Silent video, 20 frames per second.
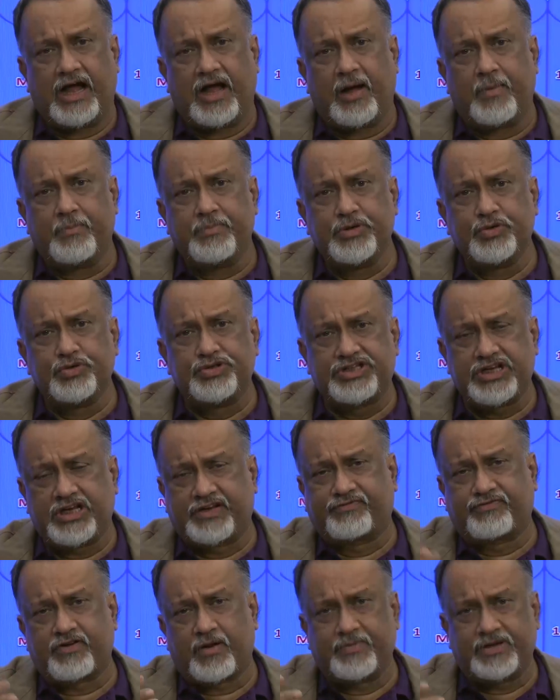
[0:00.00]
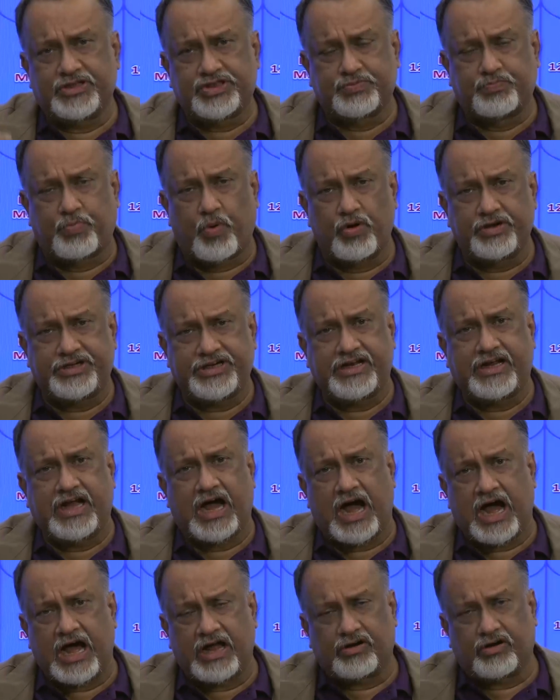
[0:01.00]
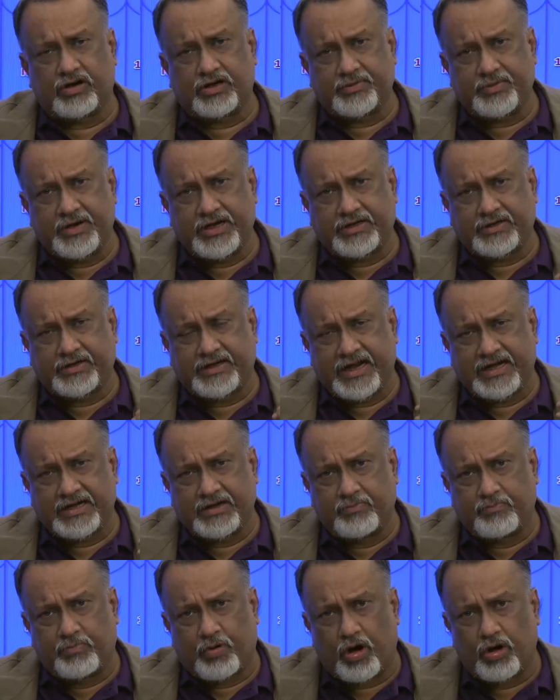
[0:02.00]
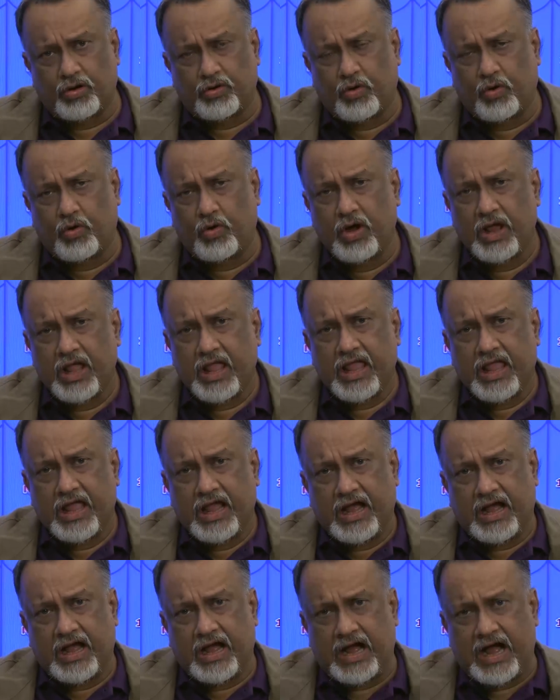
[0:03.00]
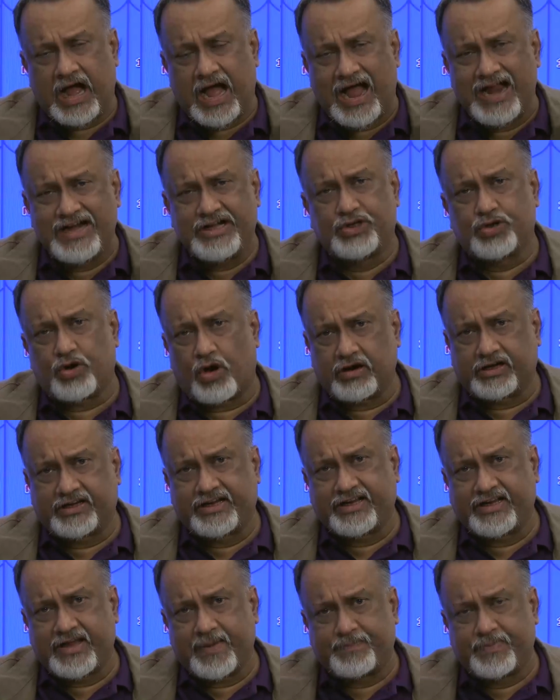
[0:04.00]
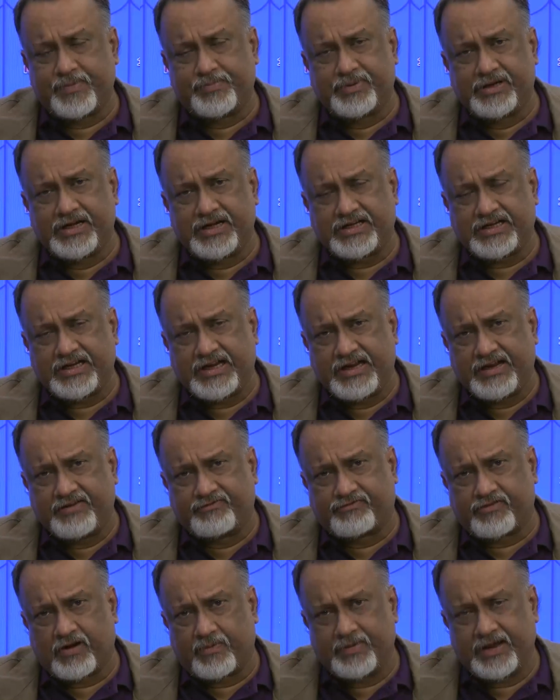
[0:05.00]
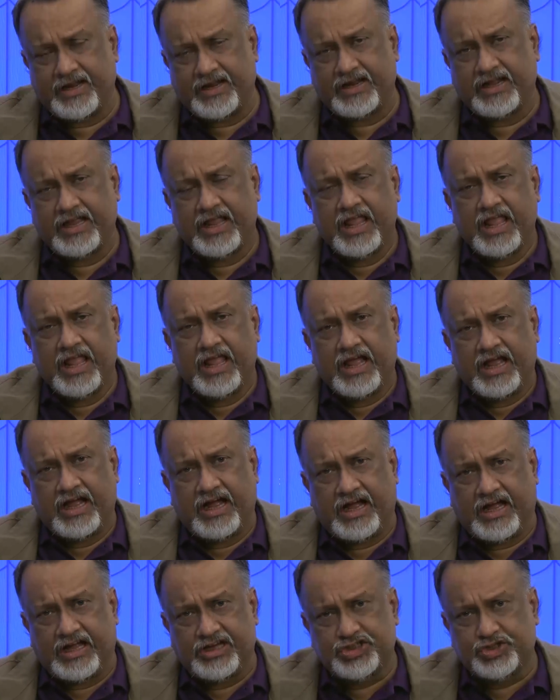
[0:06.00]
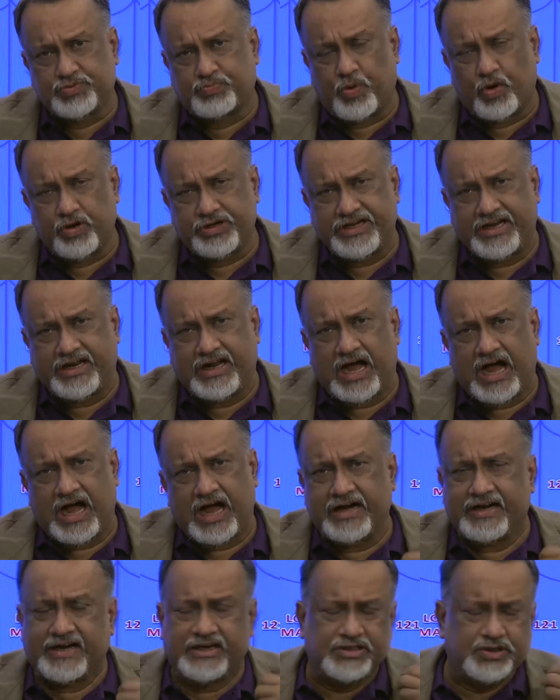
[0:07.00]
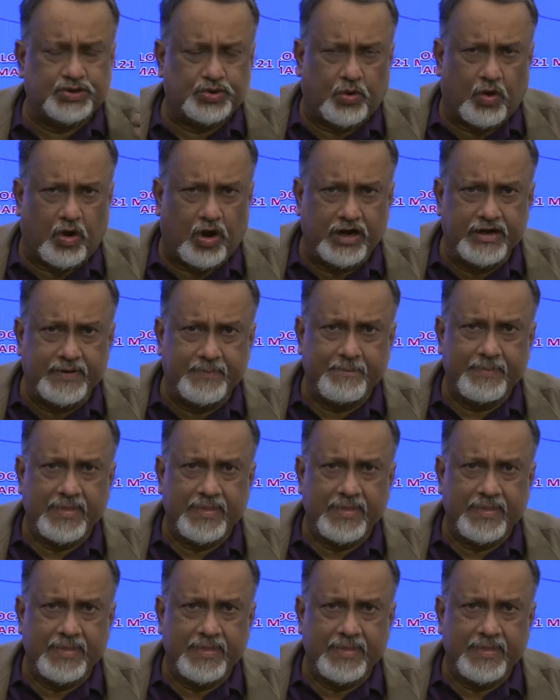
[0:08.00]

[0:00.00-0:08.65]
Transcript: music from a sporty car, or it can borrow high torque capability from a sporty car and so on.